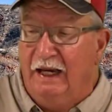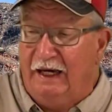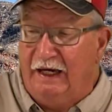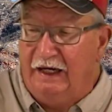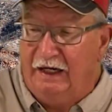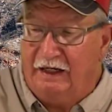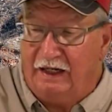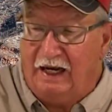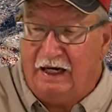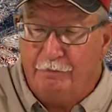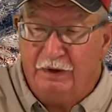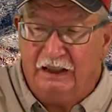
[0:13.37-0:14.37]
and
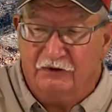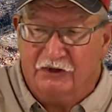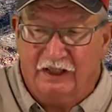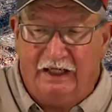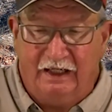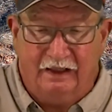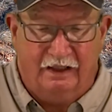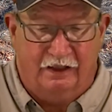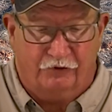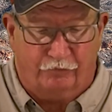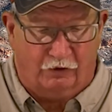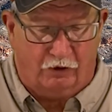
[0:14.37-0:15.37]
I've been seeing these
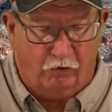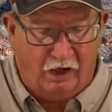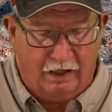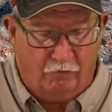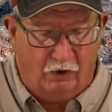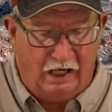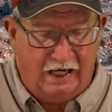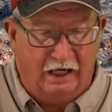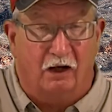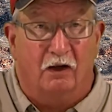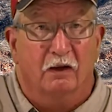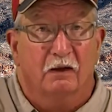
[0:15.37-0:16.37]
for quite a
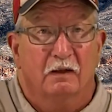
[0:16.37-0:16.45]
while,